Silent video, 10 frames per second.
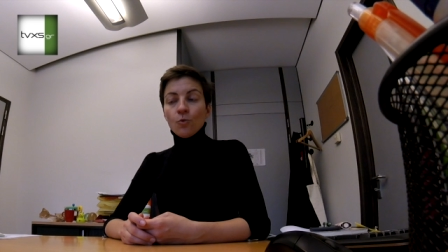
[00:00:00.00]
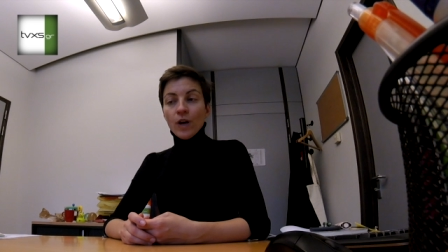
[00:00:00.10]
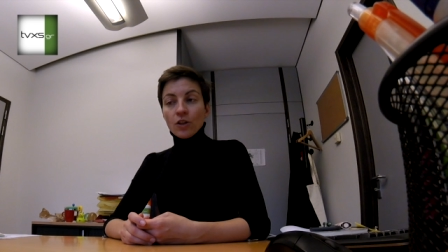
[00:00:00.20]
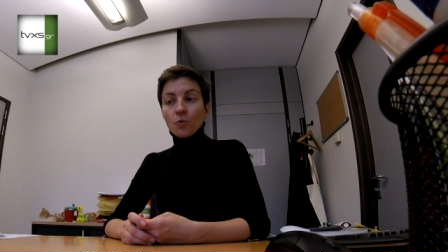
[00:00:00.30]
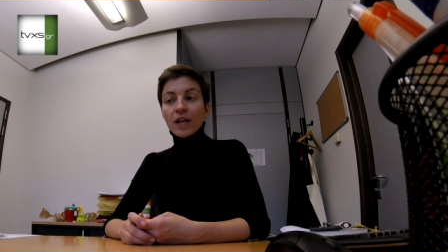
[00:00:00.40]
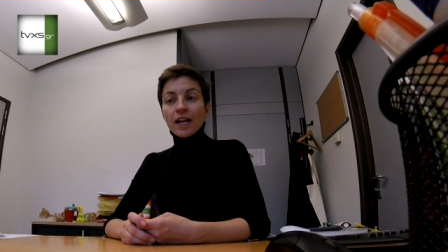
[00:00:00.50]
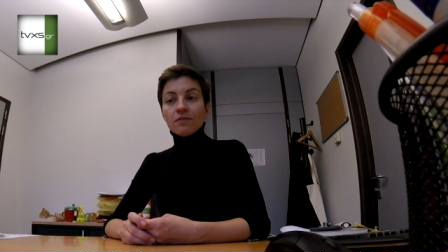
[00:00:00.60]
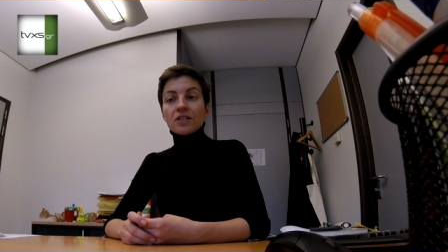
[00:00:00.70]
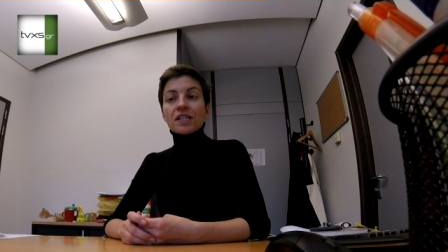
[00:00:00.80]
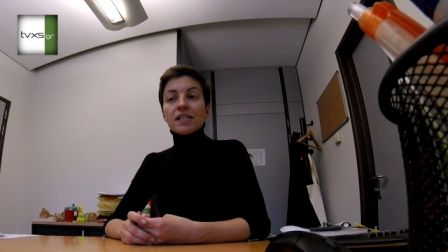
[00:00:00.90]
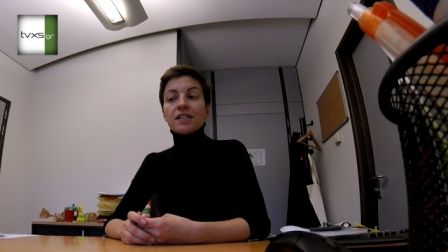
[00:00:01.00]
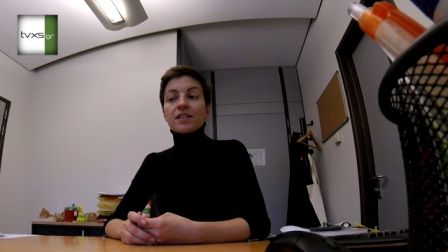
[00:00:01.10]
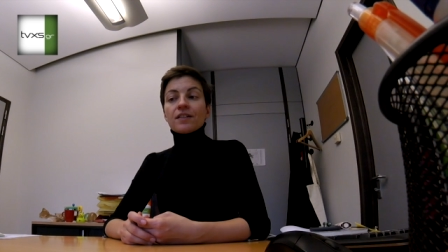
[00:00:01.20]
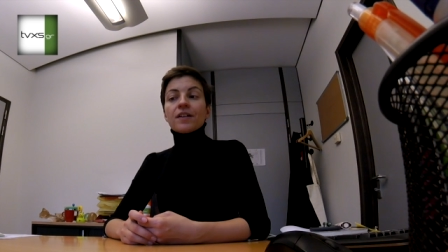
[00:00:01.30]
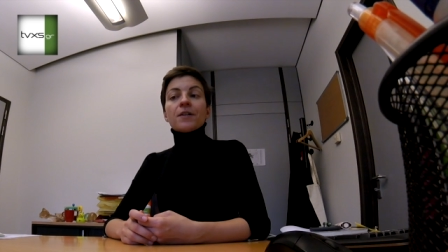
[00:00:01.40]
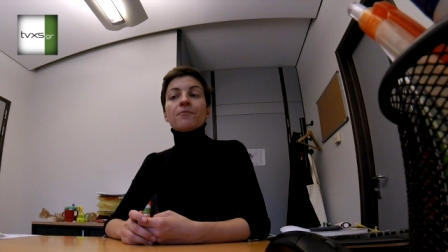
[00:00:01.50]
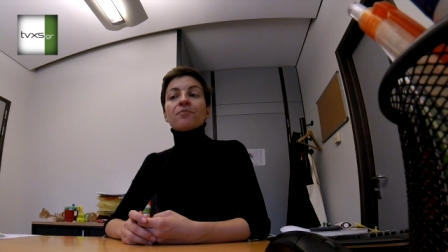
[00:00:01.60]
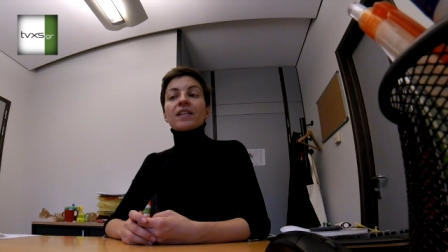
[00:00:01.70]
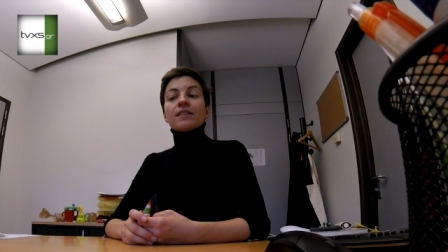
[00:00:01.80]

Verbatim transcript: Well, we have indeed um,